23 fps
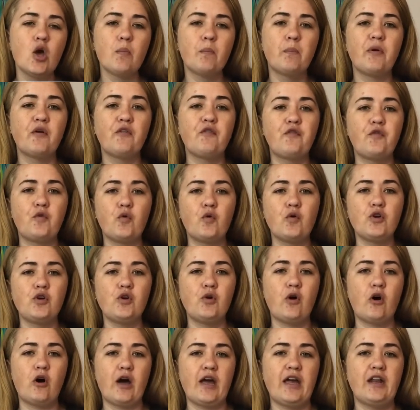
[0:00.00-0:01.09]
before
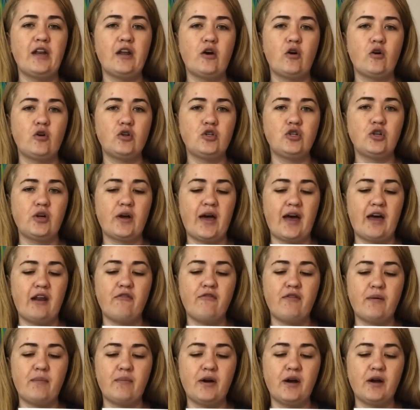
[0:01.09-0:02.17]
you iron it onto your outer
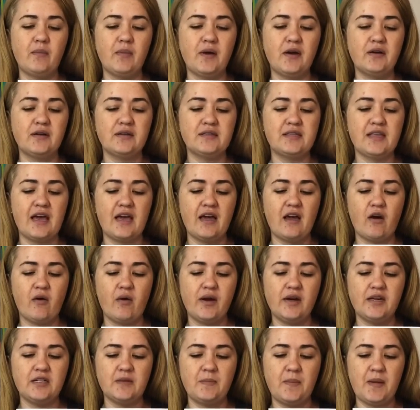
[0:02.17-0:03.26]
fabric, because they're
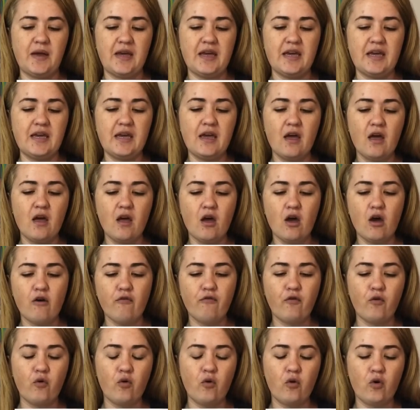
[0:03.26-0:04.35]
going to be
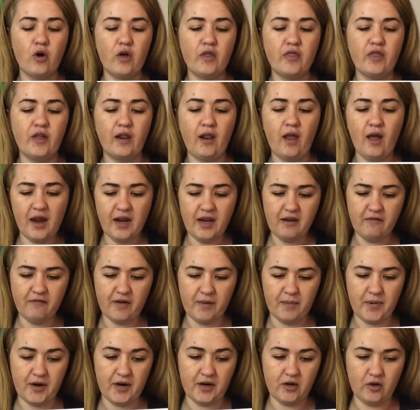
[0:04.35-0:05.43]
for the lining
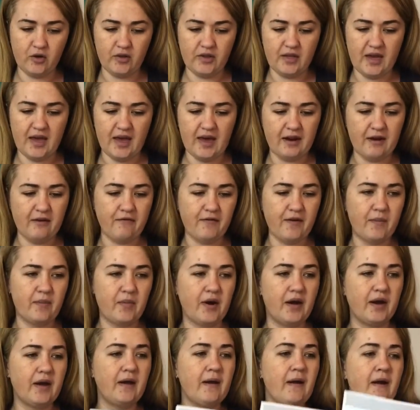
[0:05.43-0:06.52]
fabric, not the outer
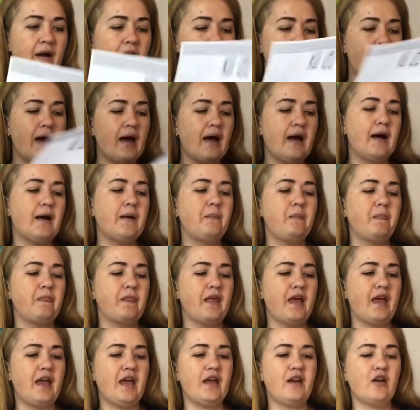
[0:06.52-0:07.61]
fabric.
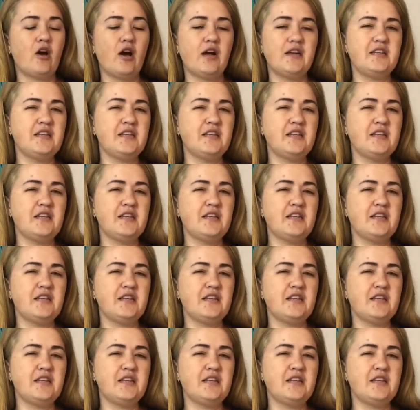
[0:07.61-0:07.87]
And I